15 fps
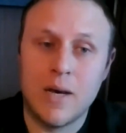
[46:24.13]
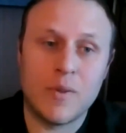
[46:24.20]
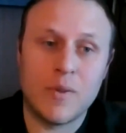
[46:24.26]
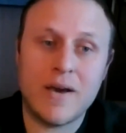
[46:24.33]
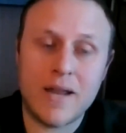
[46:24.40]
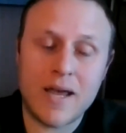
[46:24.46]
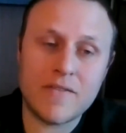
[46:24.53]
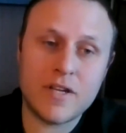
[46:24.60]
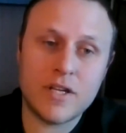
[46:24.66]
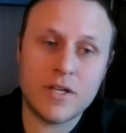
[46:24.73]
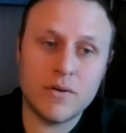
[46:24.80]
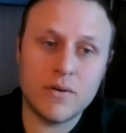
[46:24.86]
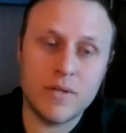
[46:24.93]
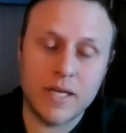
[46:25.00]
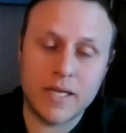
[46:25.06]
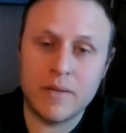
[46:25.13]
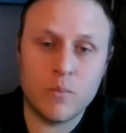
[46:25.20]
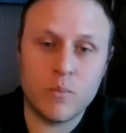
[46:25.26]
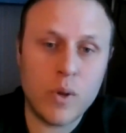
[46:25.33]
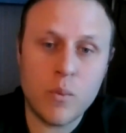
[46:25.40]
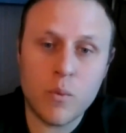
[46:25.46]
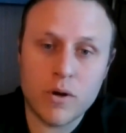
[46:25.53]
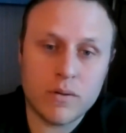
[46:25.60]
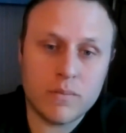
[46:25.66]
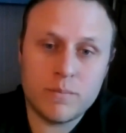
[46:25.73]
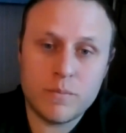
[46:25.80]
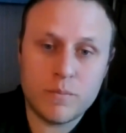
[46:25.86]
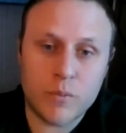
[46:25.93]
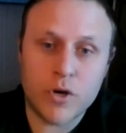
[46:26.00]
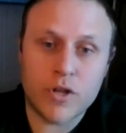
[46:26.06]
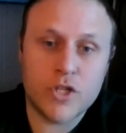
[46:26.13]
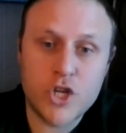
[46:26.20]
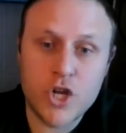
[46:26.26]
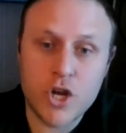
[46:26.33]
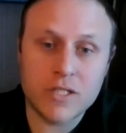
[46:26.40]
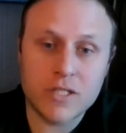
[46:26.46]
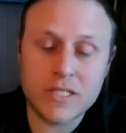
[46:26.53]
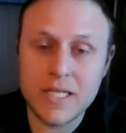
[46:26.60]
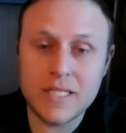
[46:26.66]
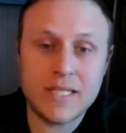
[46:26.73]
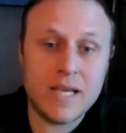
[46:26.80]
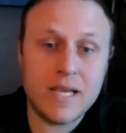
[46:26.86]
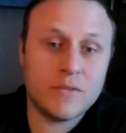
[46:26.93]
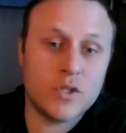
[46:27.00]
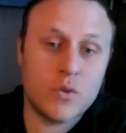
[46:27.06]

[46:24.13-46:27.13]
without having to go like, and we weren't part of the GRC team,